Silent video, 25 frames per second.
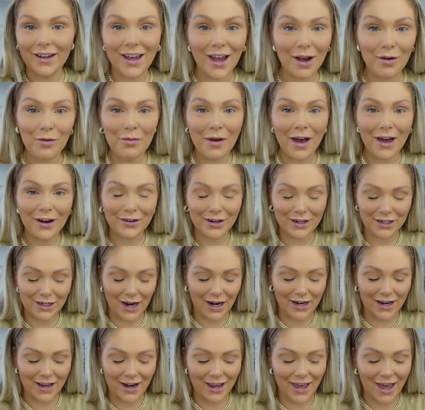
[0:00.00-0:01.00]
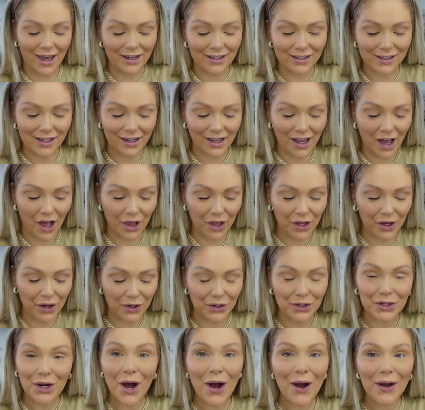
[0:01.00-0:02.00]
camera battery died yet again. It's like, Kelly, you're
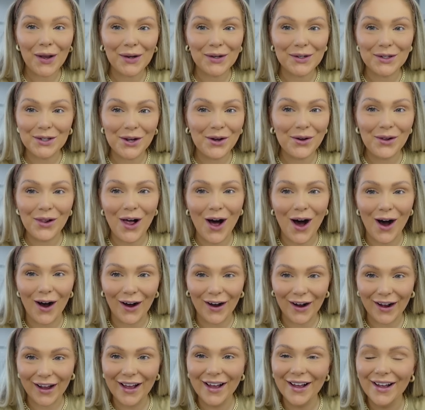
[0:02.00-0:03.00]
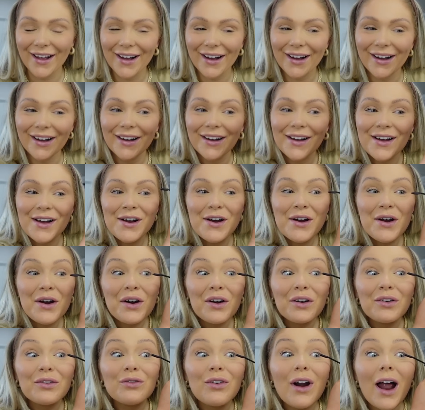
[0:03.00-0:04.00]
talking too long.
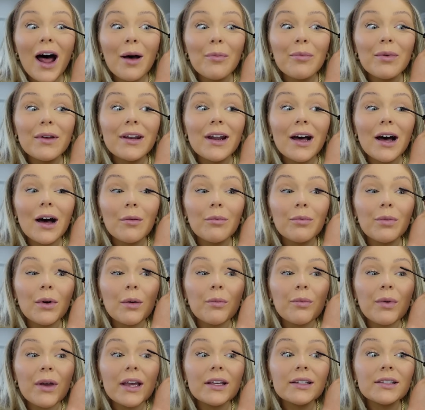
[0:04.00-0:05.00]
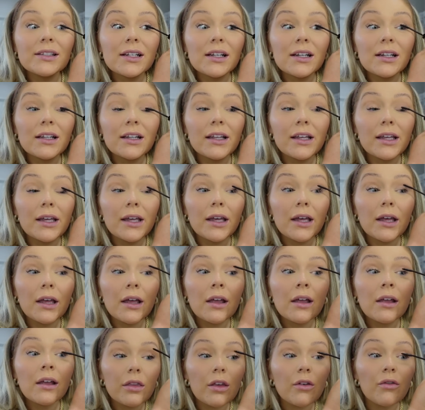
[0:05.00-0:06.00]
Wrap it up. But basically,
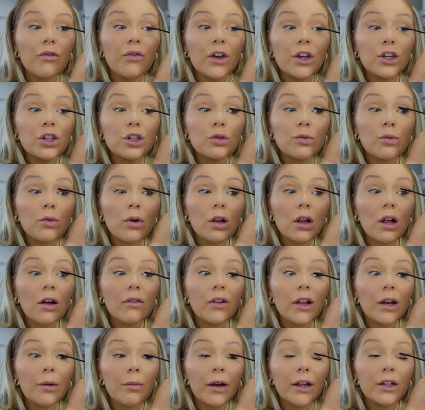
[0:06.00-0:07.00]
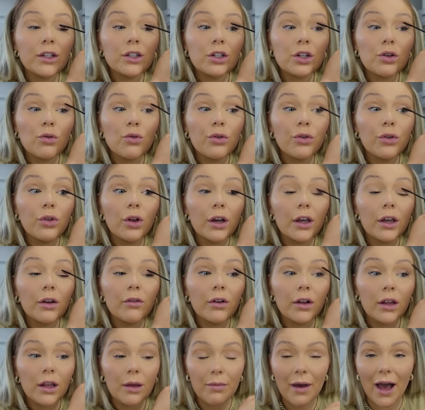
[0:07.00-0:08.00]
the visual of like my tooth looking
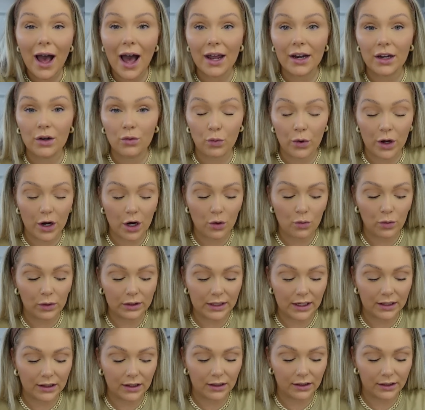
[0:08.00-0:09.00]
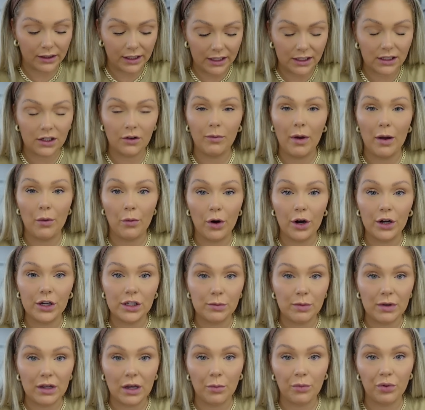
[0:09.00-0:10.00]
really bad and weird was like the least of my worries,
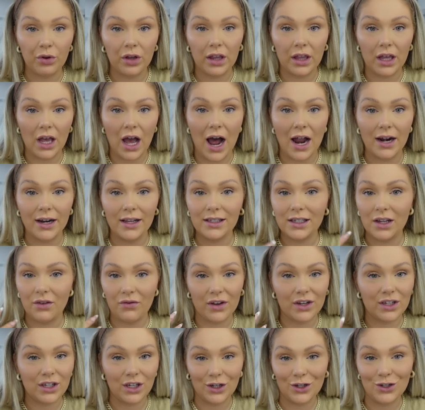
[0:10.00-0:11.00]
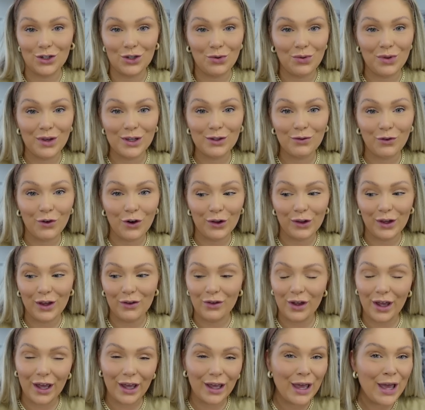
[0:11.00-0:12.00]
to be completely honest. If I didn't do this for a
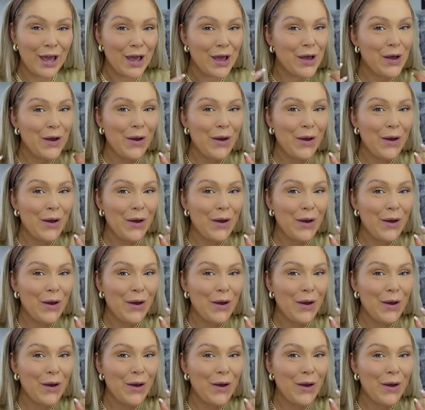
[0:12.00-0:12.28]
living,